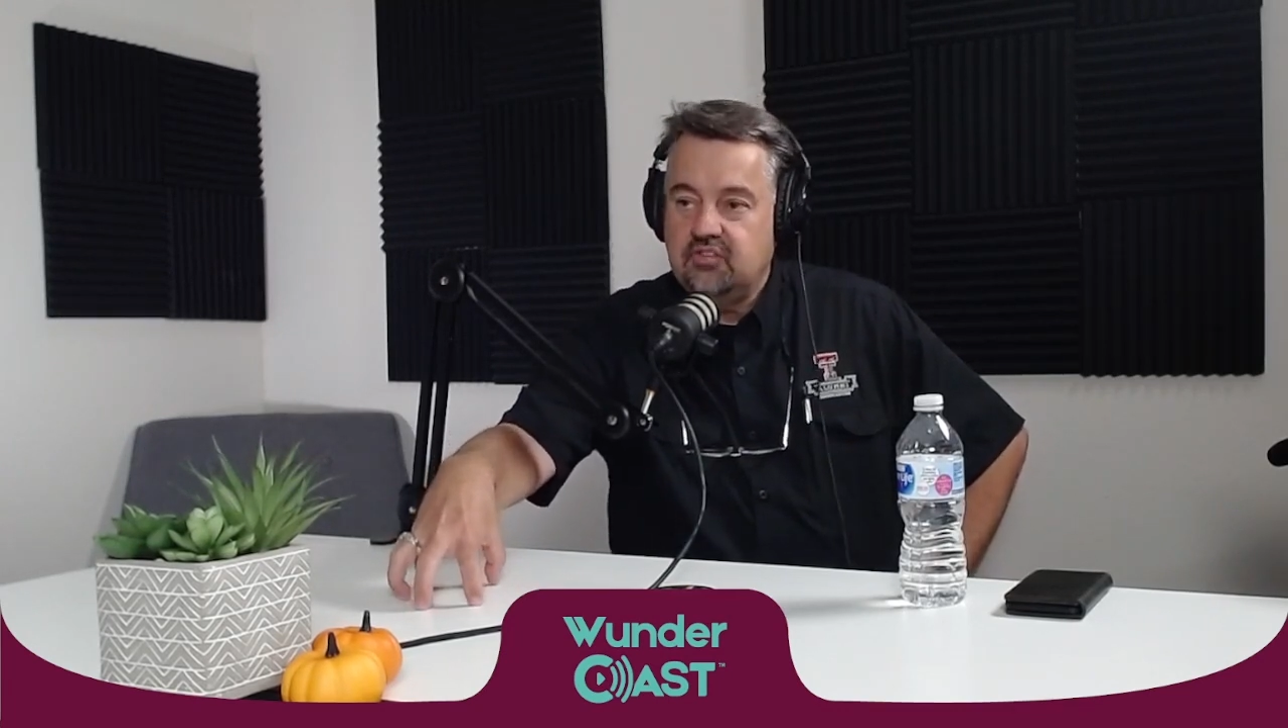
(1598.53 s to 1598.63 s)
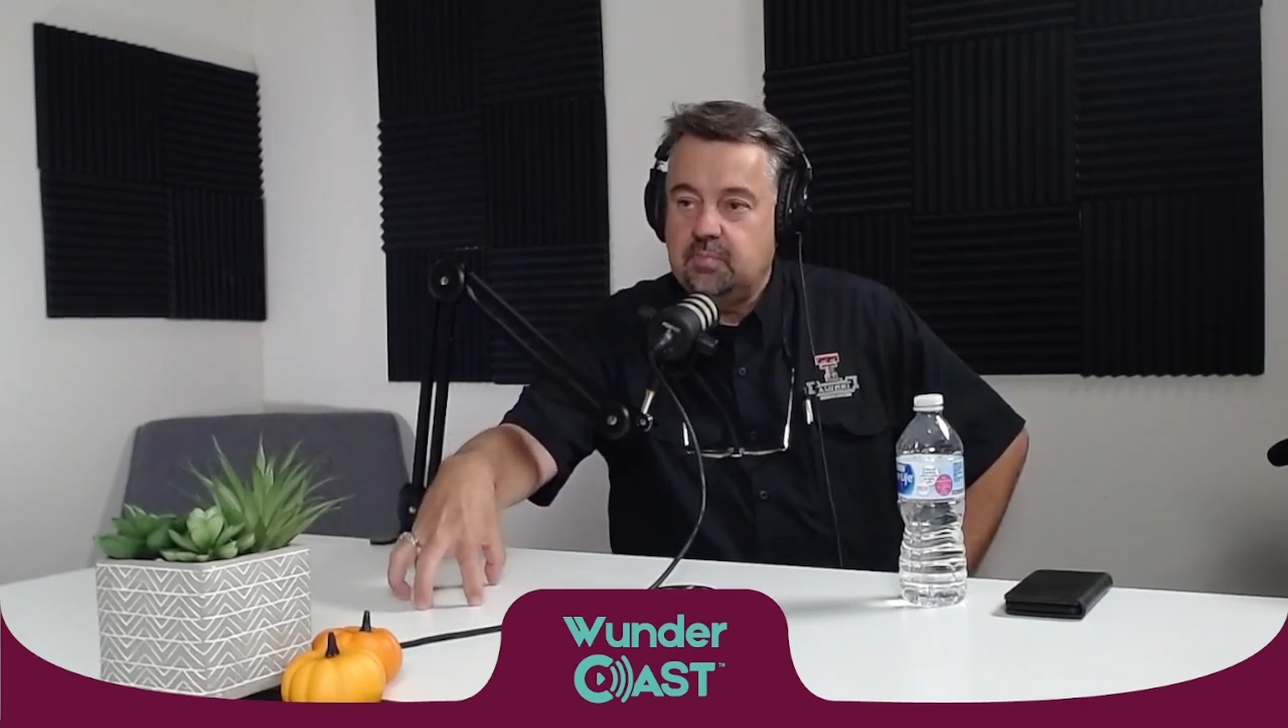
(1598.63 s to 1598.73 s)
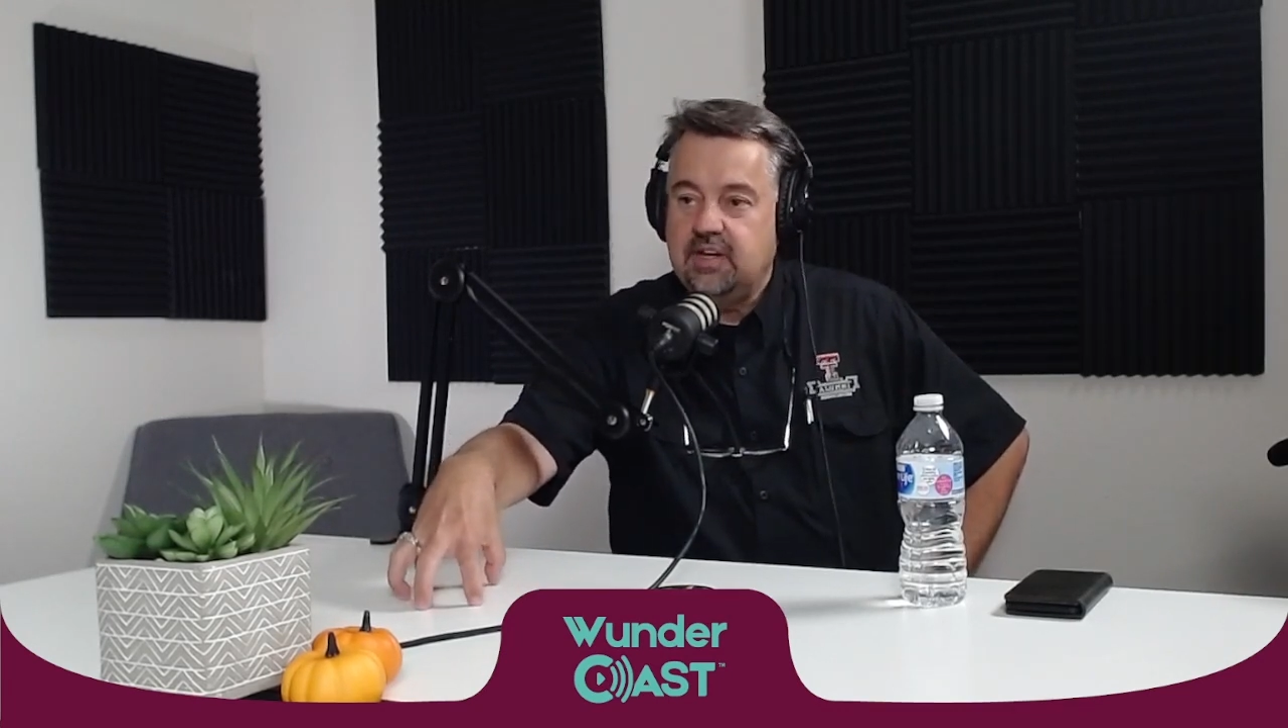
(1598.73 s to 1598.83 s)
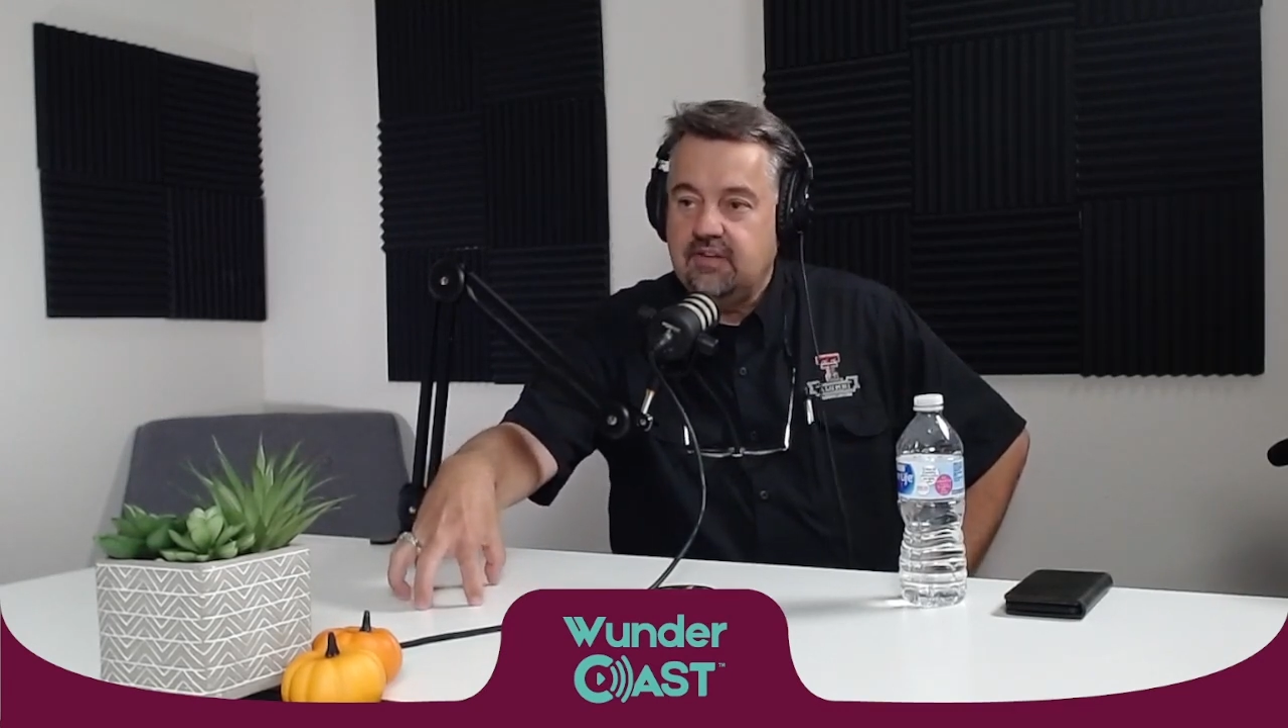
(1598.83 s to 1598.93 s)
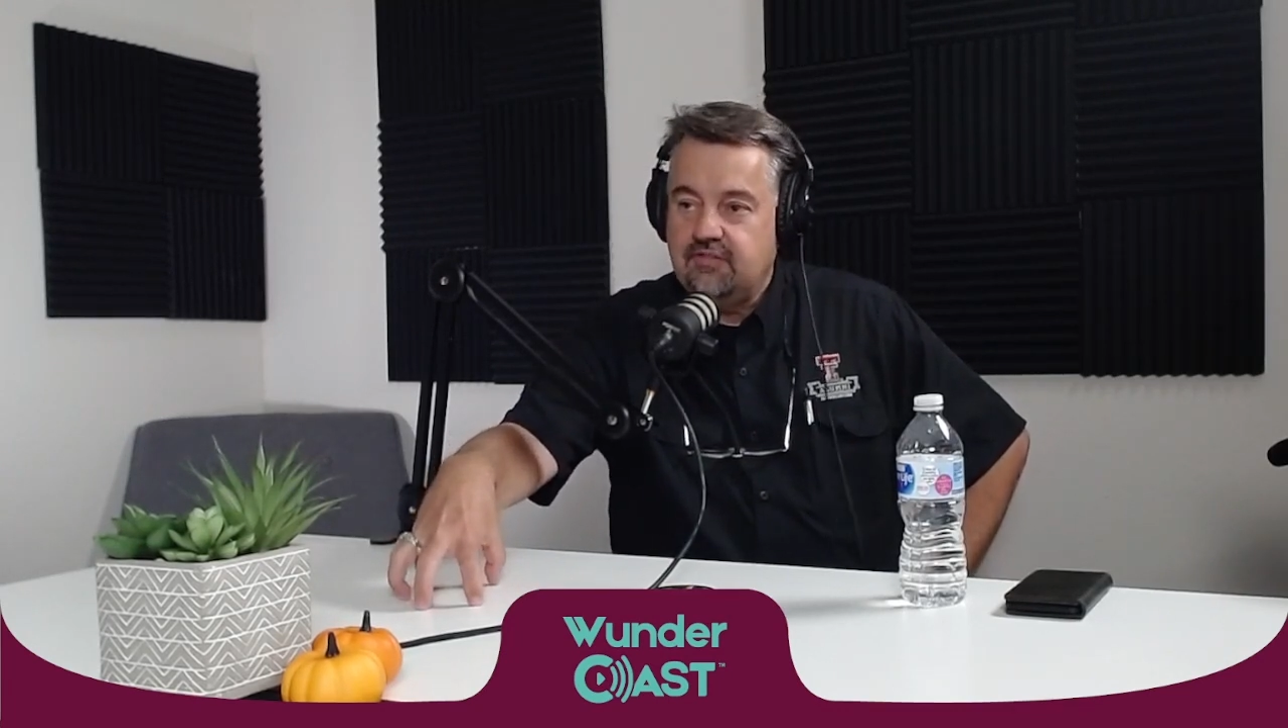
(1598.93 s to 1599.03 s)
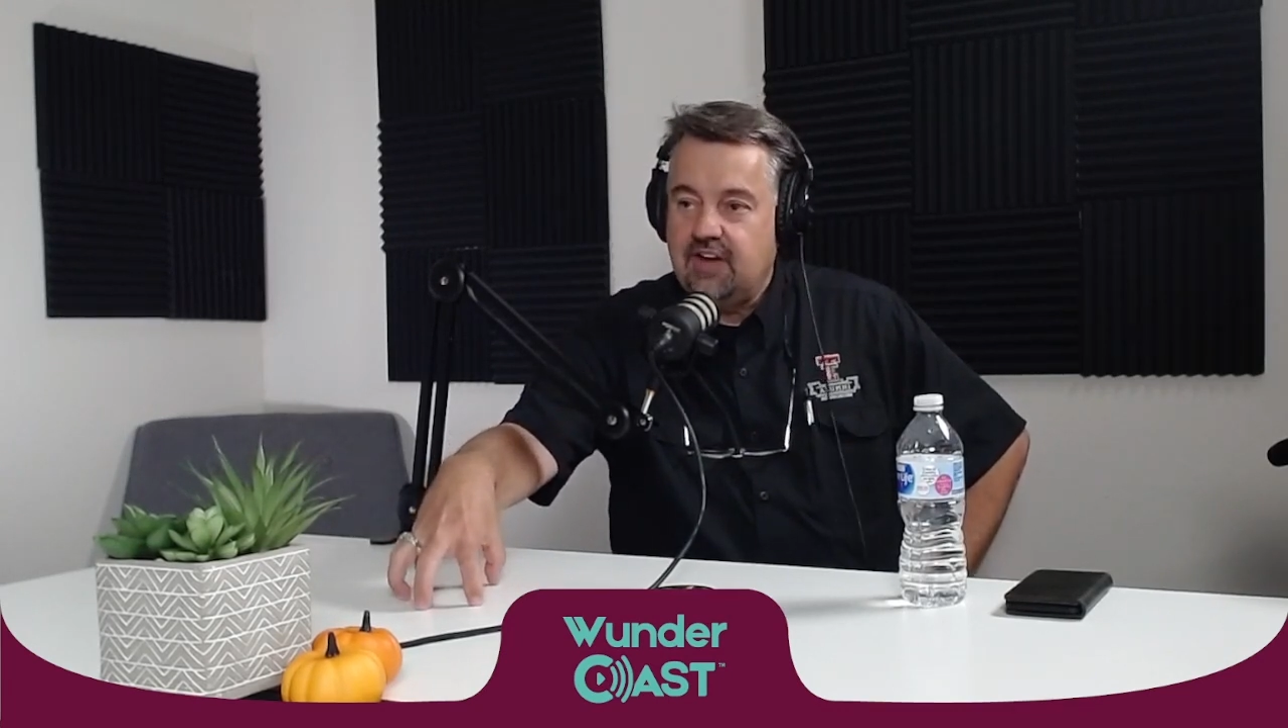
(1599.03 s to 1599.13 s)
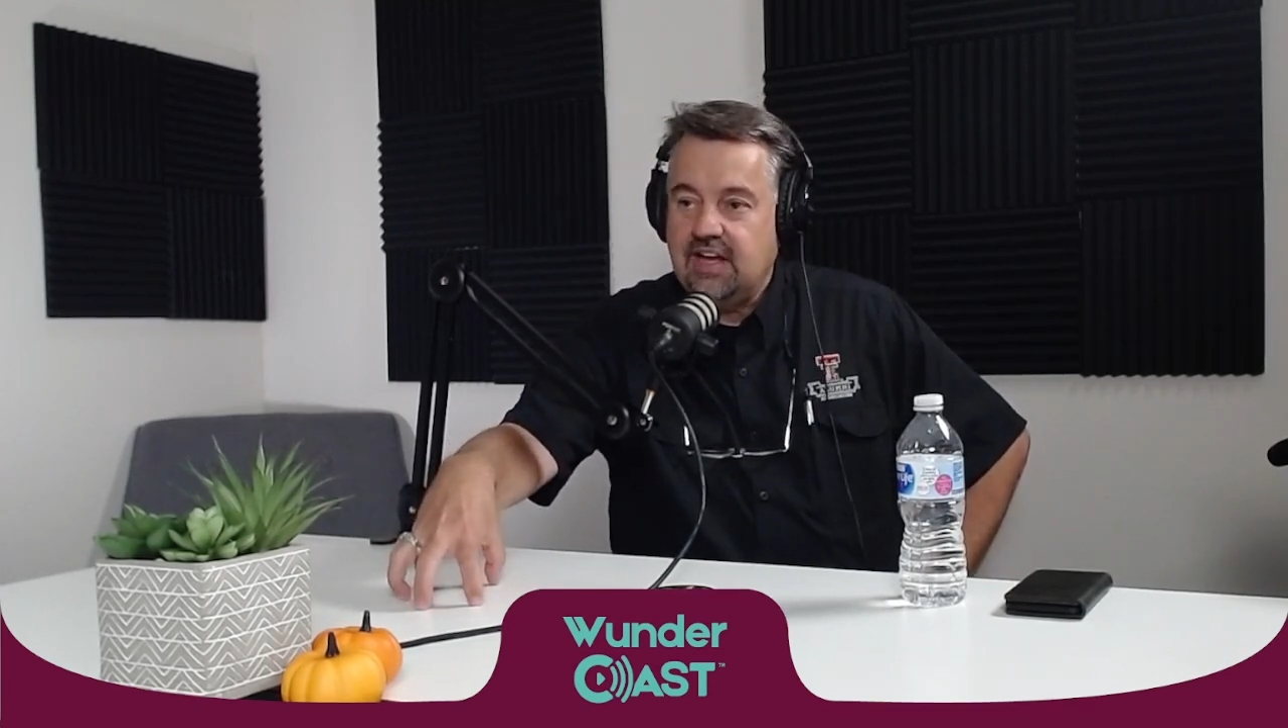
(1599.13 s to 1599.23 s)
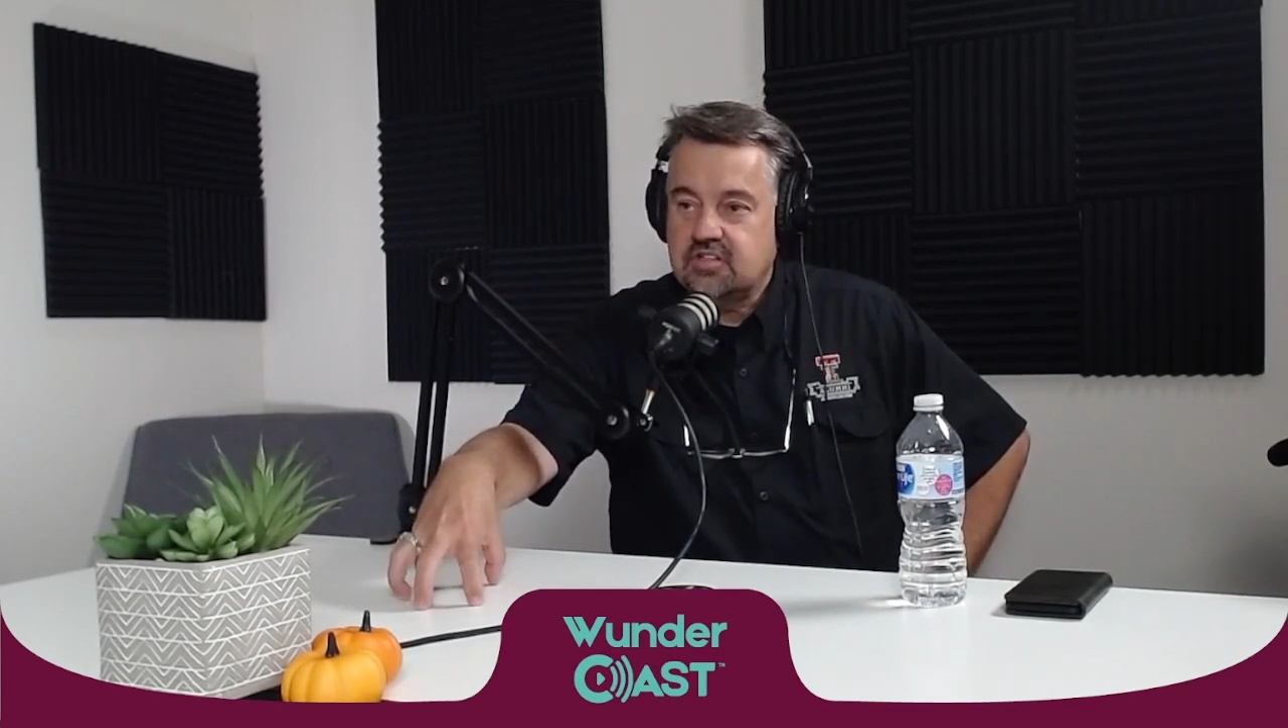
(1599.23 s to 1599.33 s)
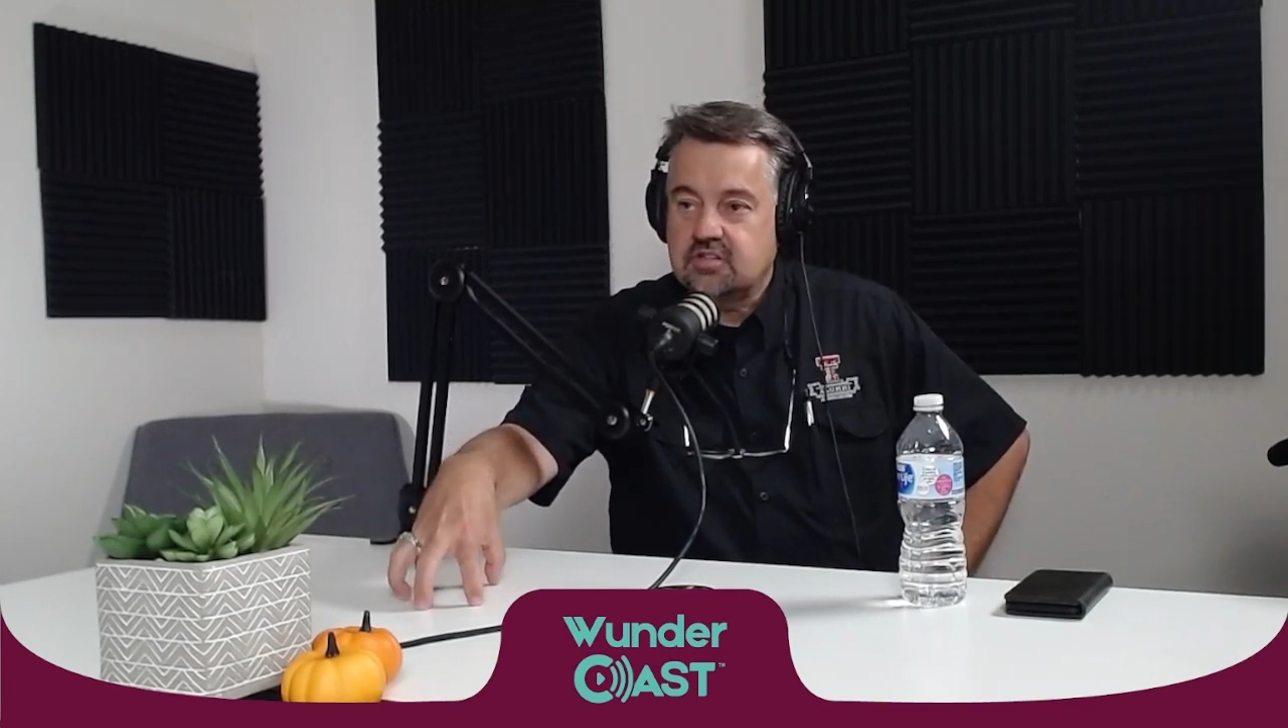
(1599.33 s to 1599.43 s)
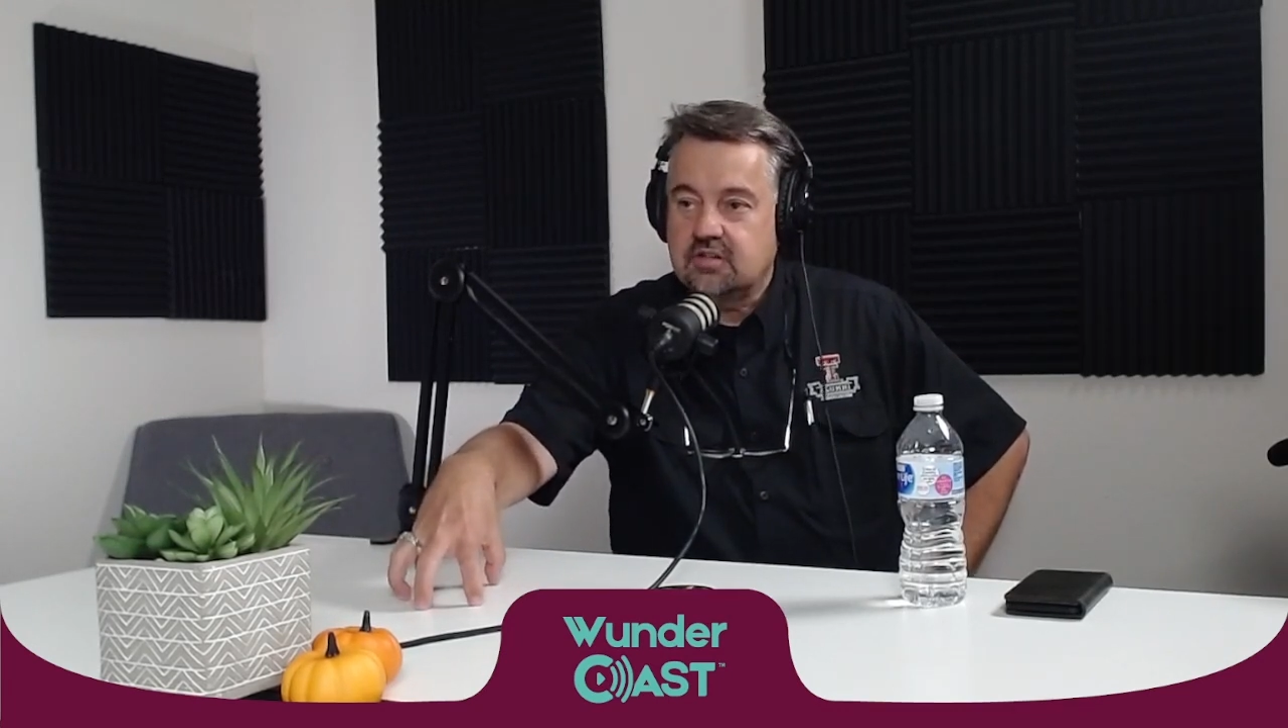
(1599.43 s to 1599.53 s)
spinning
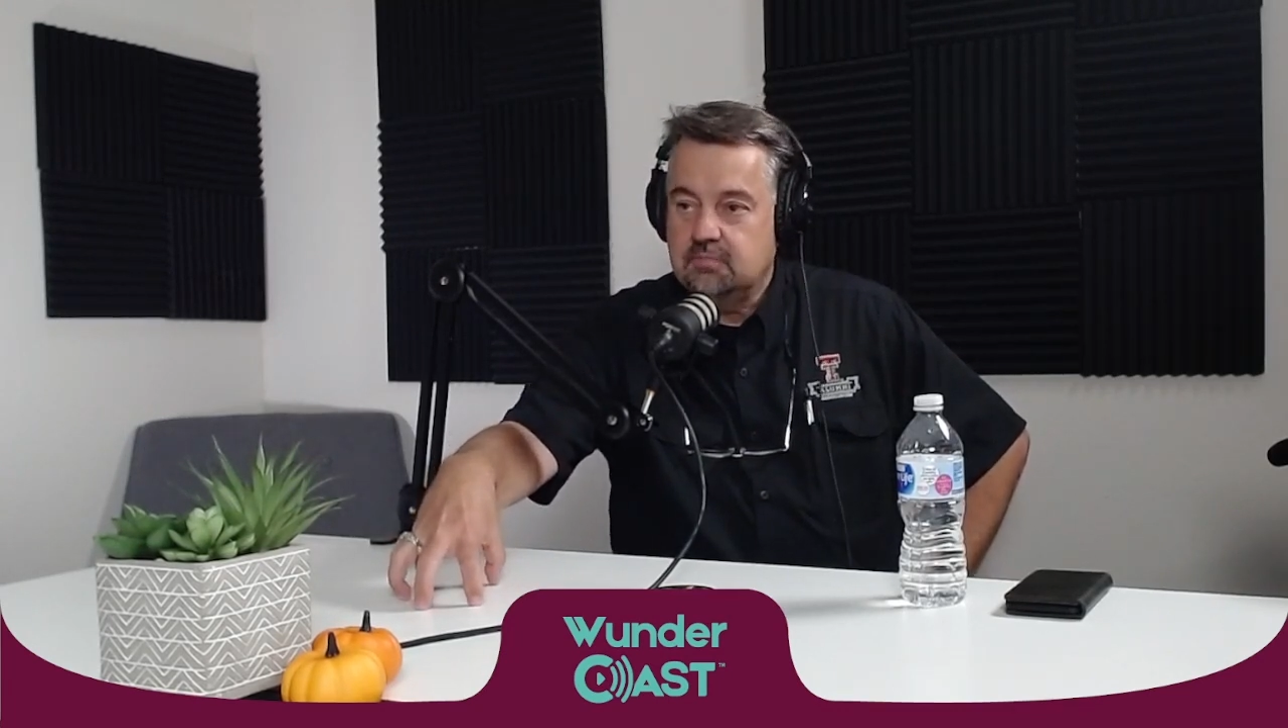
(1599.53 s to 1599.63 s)
faster